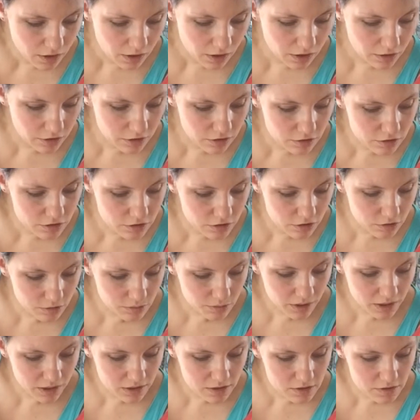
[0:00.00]
I'll do 2
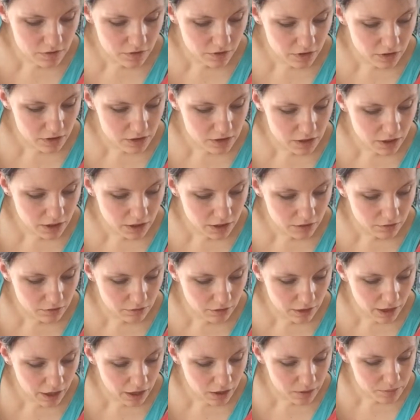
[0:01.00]
breasts for the chicken
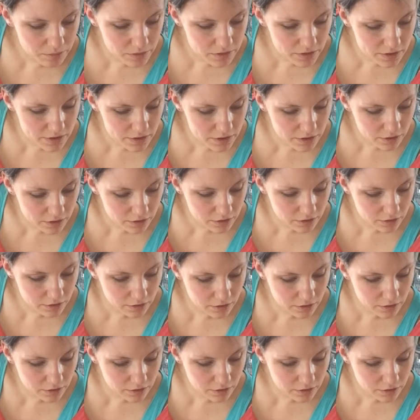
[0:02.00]
wraps.